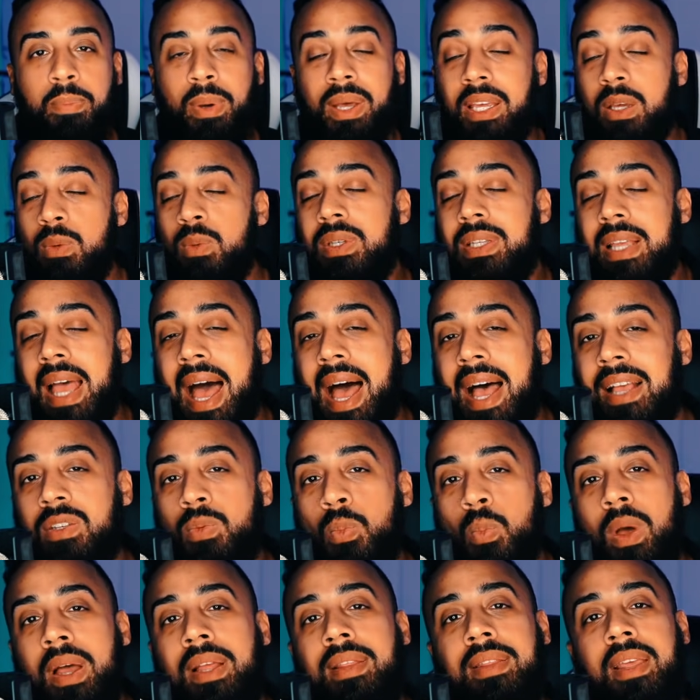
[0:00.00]
But he was
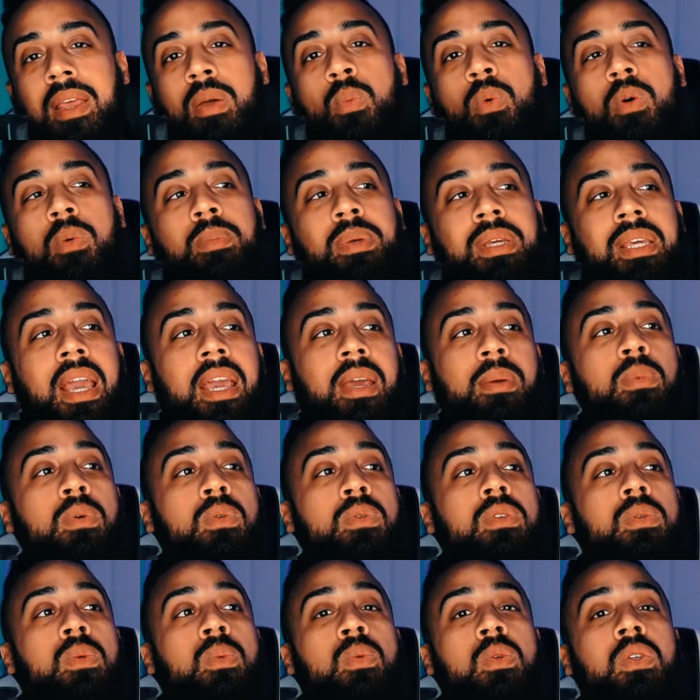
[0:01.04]
asked when they will be able
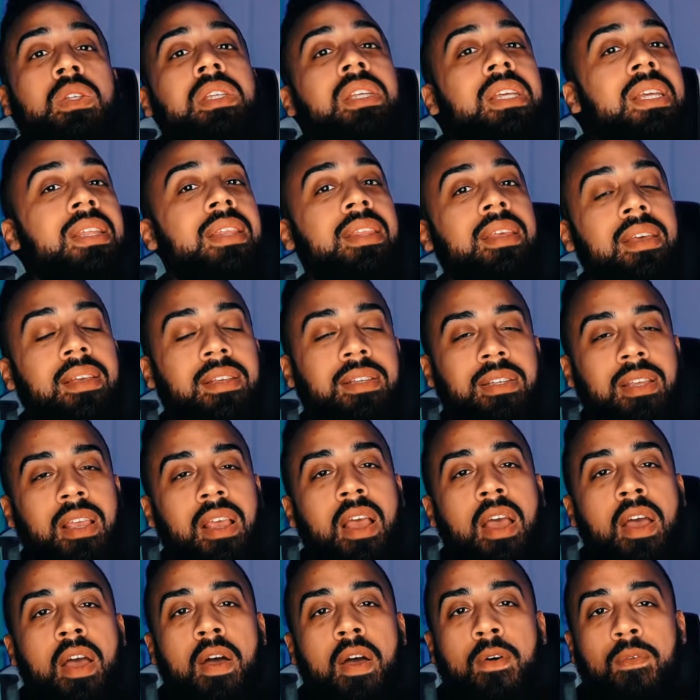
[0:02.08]
to see this
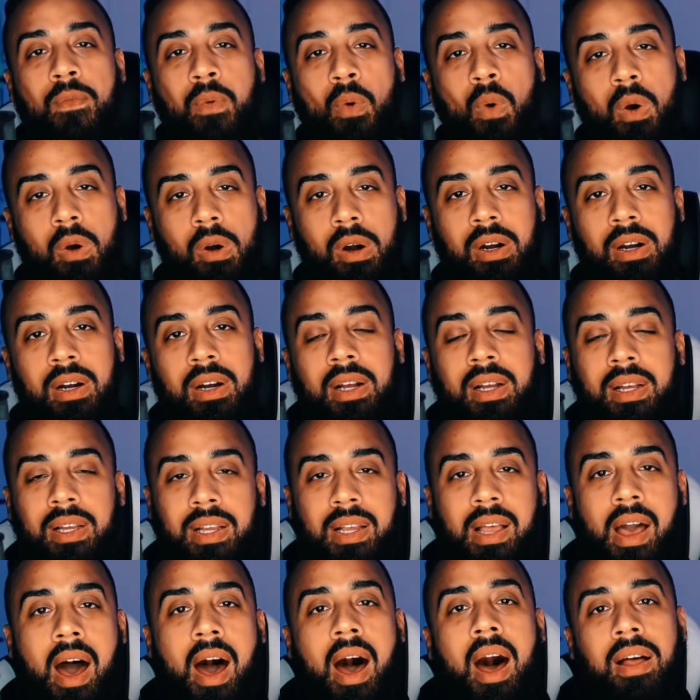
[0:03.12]
for
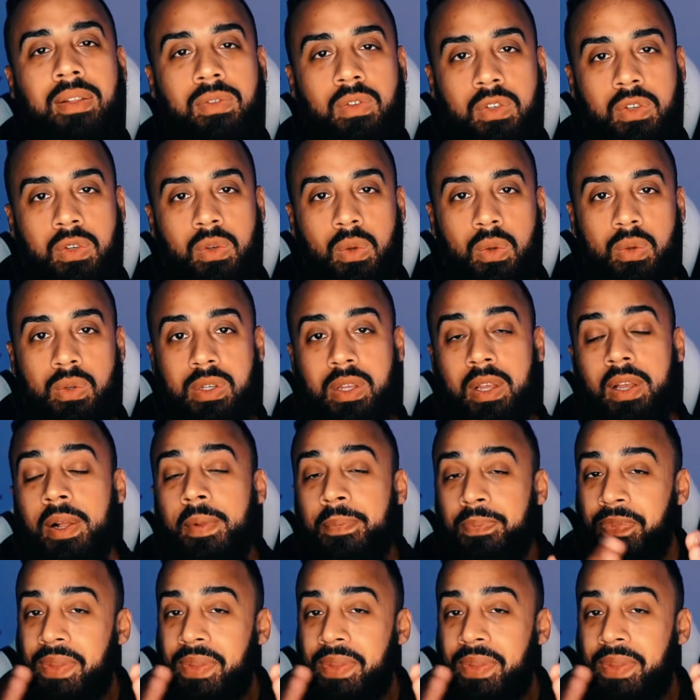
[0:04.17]
consoles.